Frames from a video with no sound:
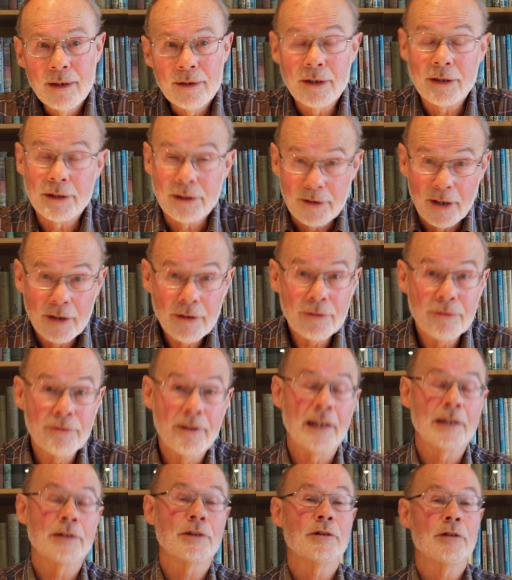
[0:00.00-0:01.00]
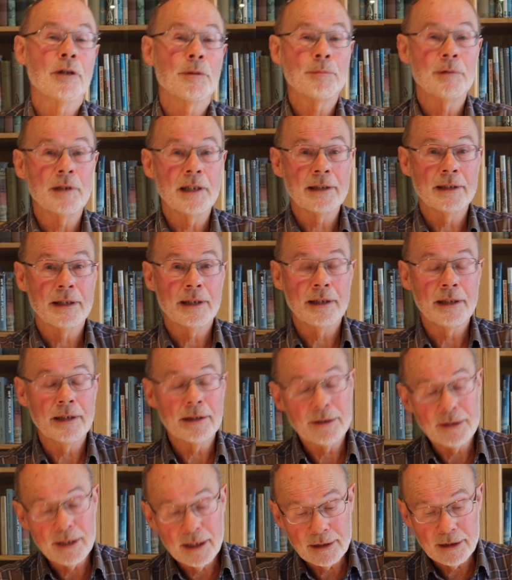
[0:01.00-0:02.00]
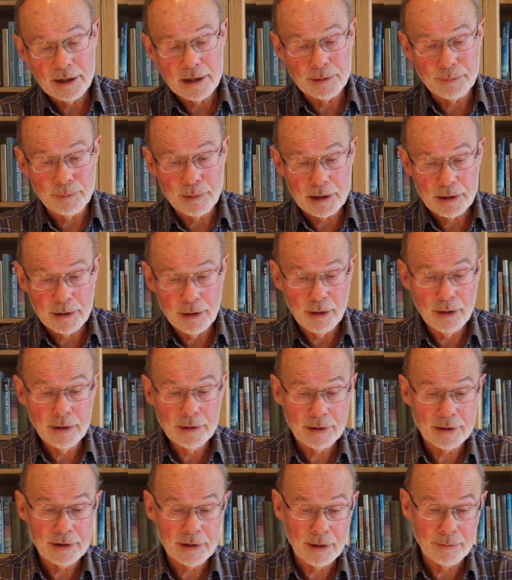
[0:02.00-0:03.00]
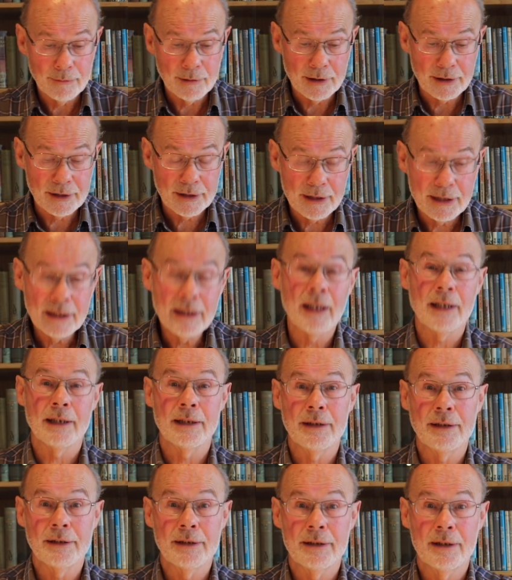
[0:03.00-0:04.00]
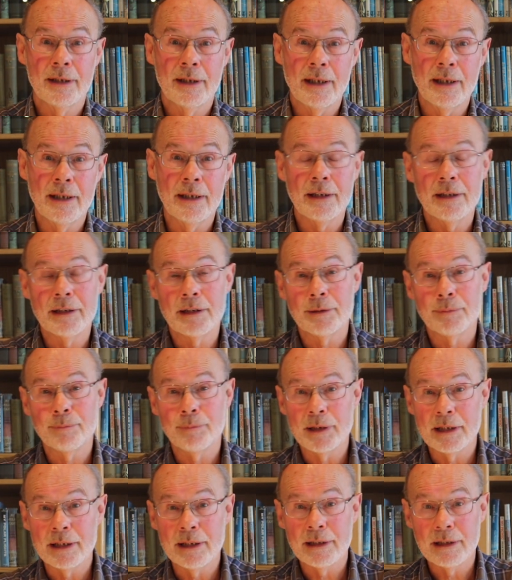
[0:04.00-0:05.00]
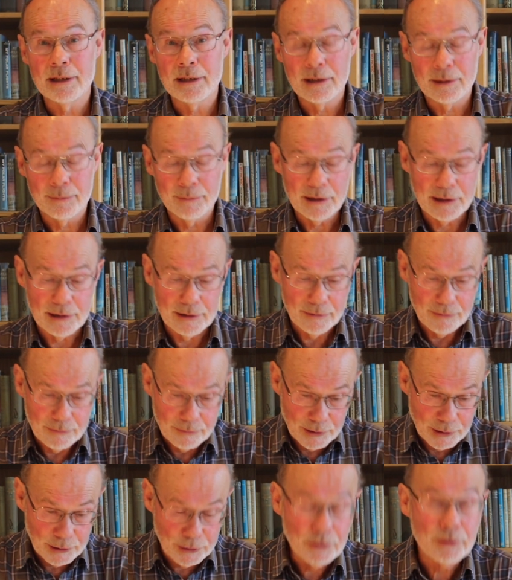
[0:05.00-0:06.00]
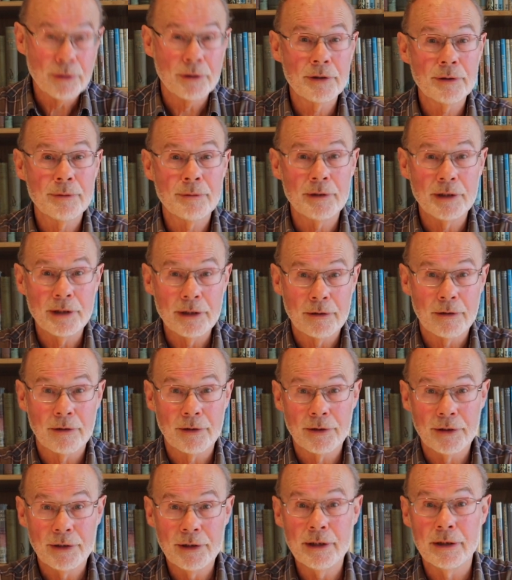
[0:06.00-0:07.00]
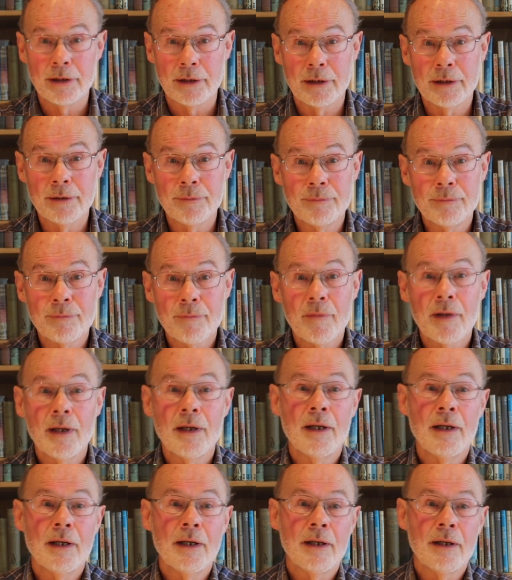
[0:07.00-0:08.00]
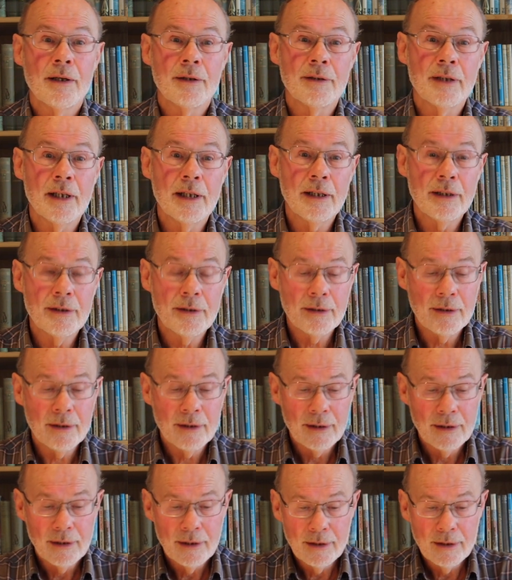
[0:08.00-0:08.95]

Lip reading: There's another factor operating here, and that is because summer sea ice is beginning to be reduced year on year, then